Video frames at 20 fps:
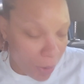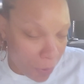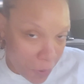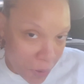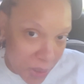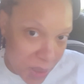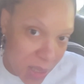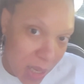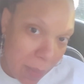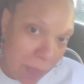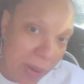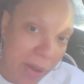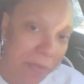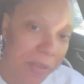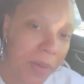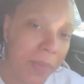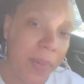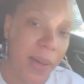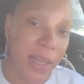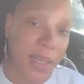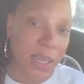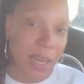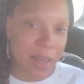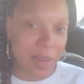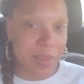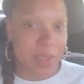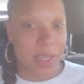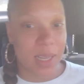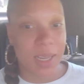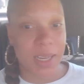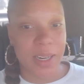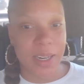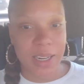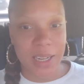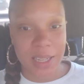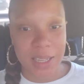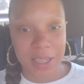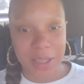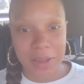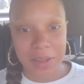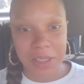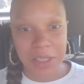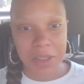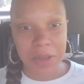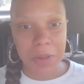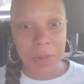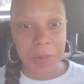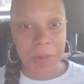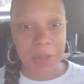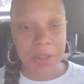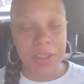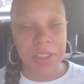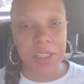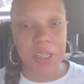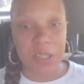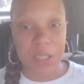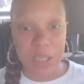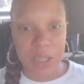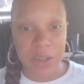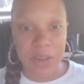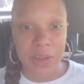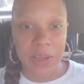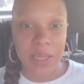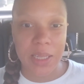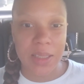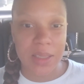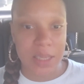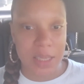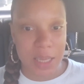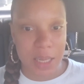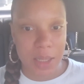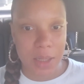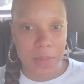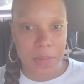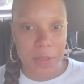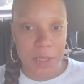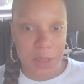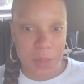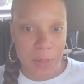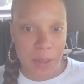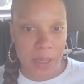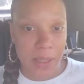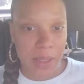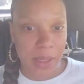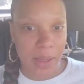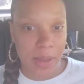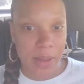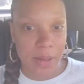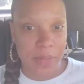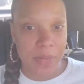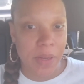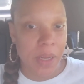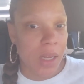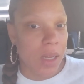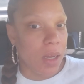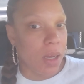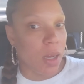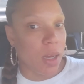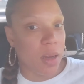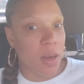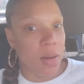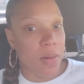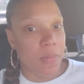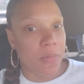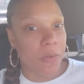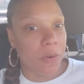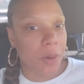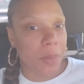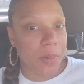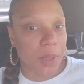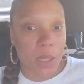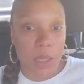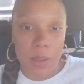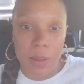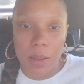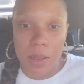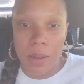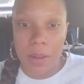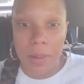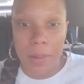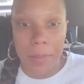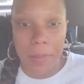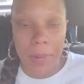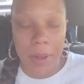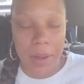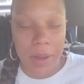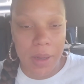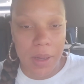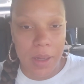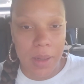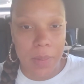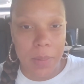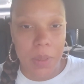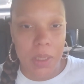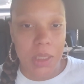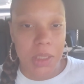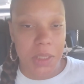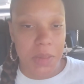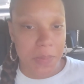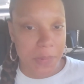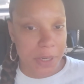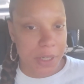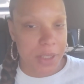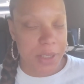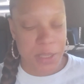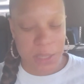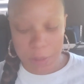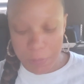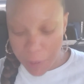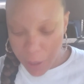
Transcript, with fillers: What's up, everybody out there in YouTube world? Show girl, Interstellar Perspective, um, formerly um, Conspiracy